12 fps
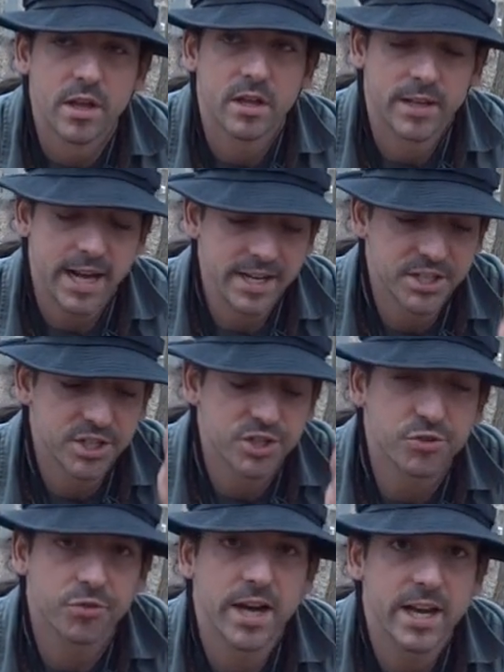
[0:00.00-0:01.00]
A nice
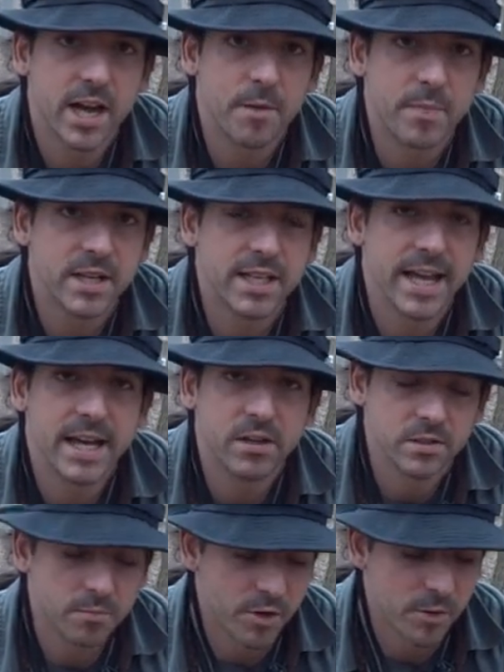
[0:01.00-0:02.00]
straight up and
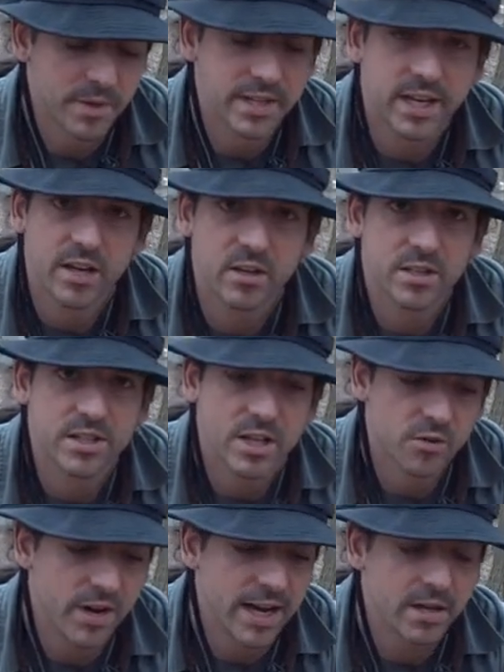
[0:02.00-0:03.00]
down, perpendicular to the
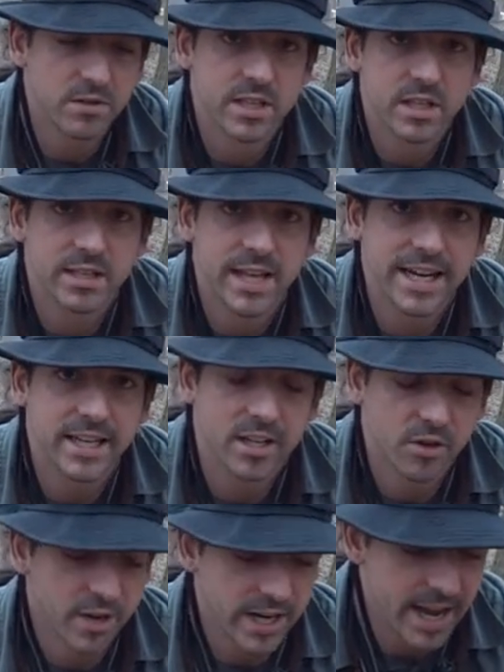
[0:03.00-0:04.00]
ground, 90
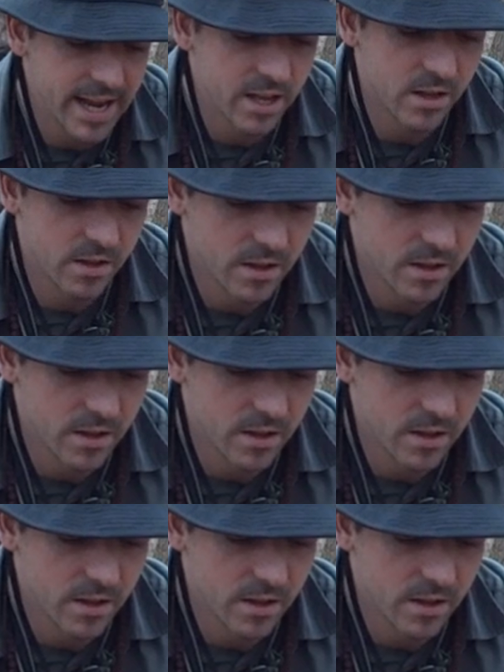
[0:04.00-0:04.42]
degree angle.